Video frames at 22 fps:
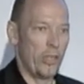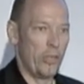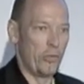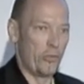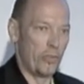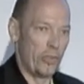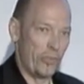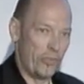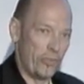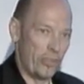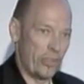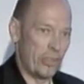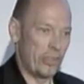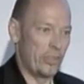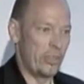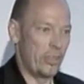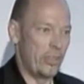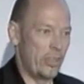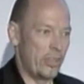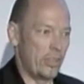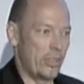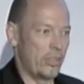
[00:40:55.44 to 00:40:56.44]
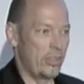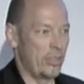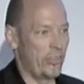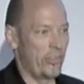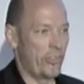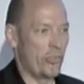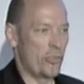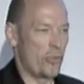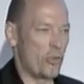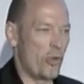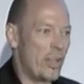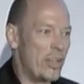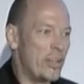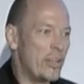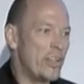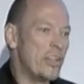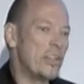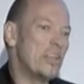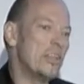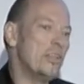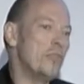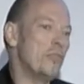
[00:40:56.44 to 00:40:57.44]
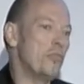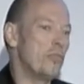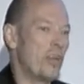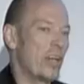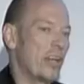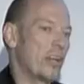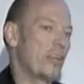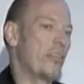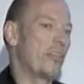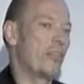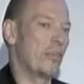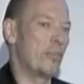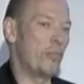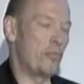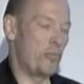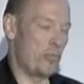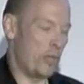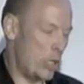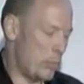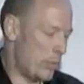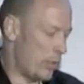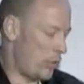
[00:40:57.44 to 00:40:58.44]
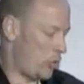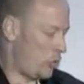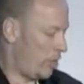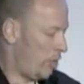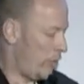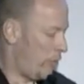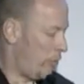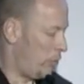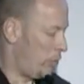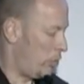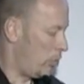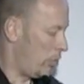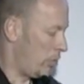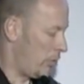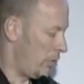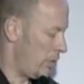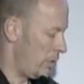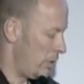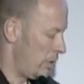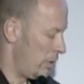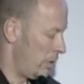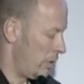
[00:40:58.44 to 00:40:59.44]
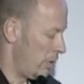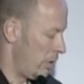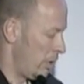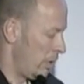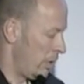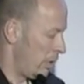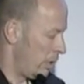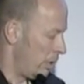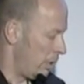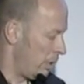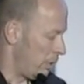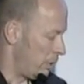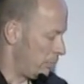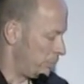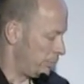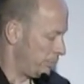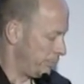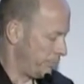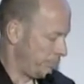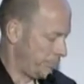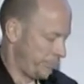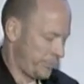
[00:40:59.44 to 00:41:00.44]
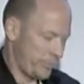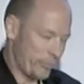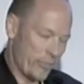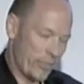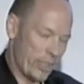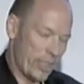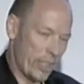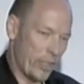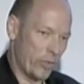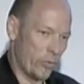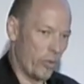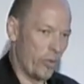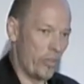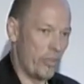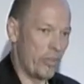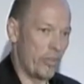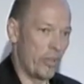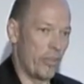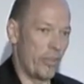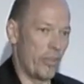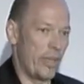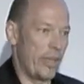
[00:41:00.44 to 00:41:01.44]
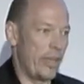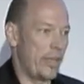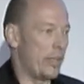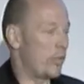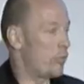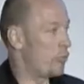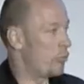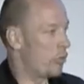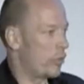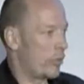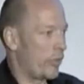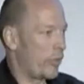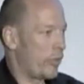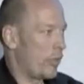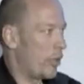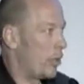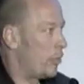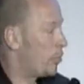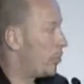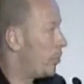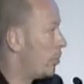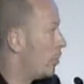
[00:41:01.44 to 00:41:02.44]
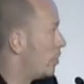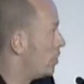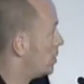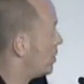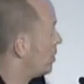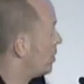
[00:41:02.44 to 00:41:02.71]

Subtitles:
physically constraining effects in fiber transport. And on the other hand, for example,